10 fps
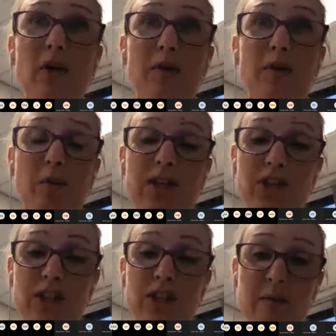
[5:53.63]
Other
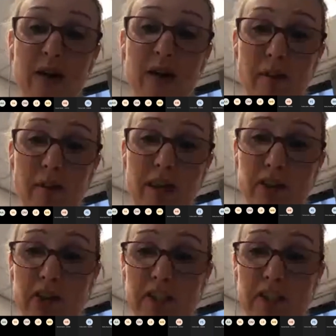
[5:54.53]
branches of
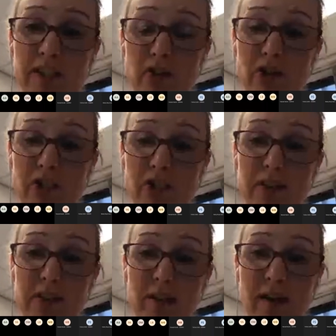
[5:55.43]
microbiology, such
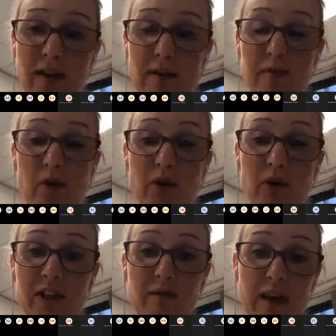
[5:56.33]
as
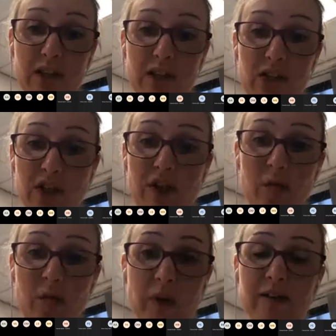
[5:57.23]
fungal
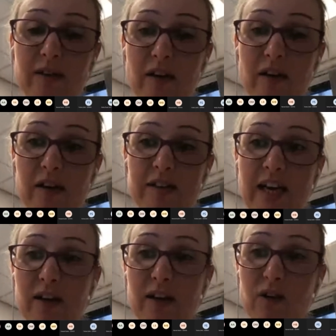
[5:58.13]
infection, we can
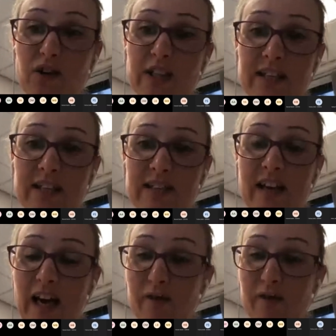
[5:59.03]
diagnose things
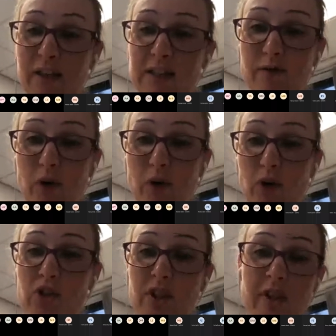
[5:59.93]
like athlete's
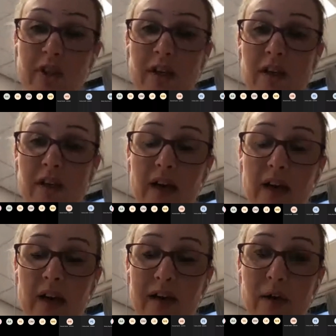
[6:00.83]
foot,
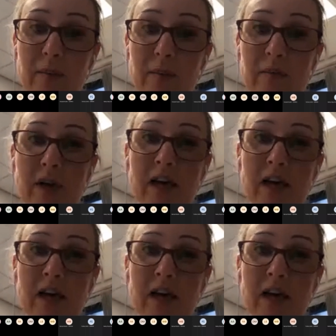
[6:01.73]
and